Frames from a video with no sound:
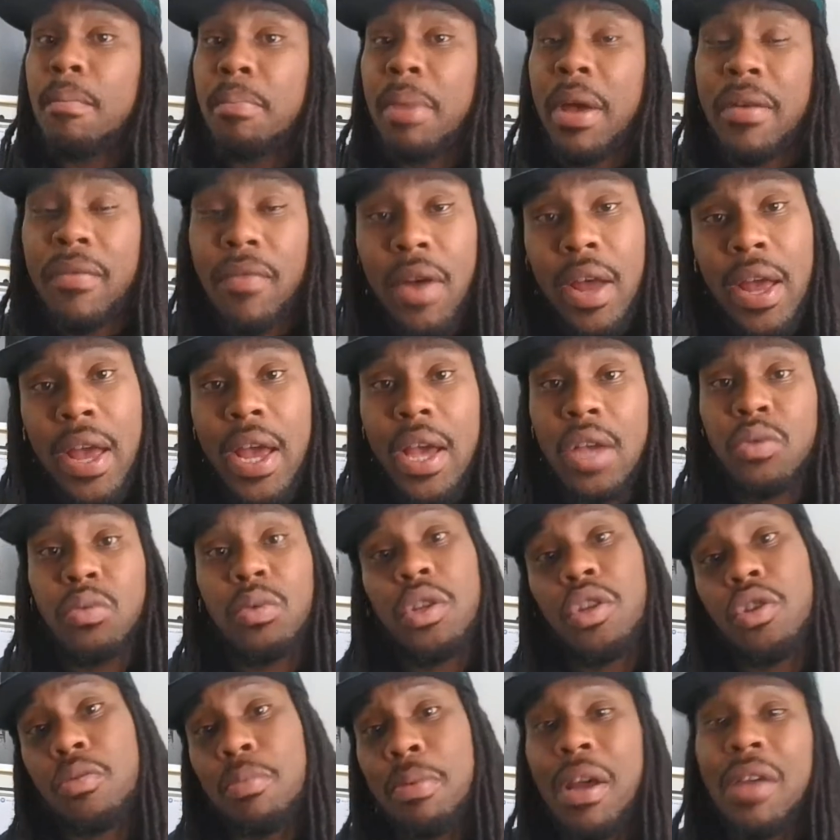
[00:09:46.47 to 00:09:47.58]
pay for ads,
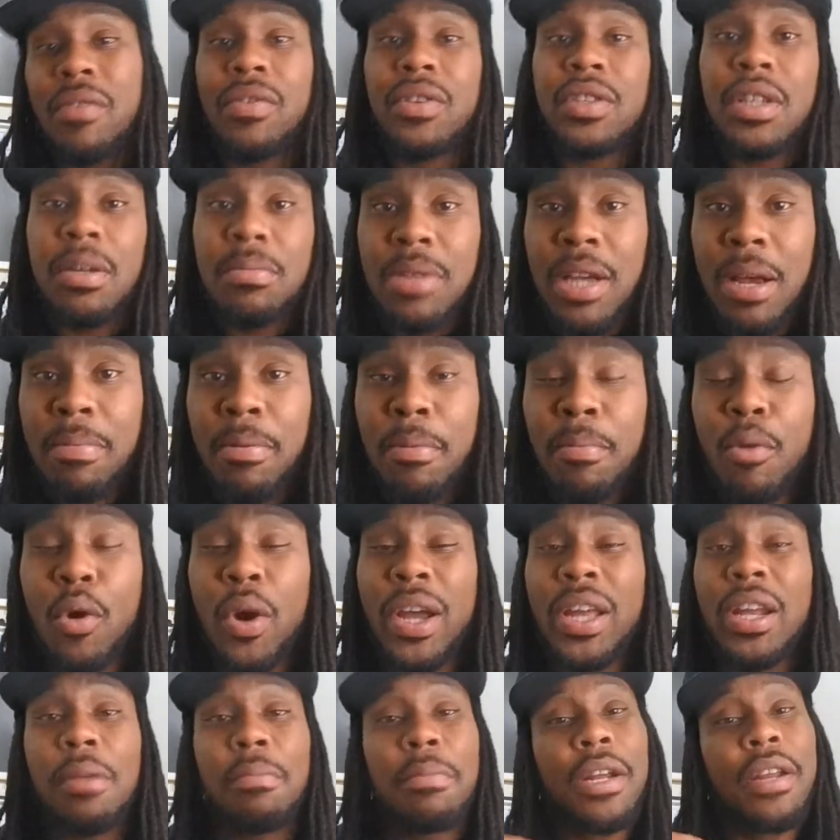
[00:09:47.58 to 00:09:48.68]
whether you pay for some type of marketing.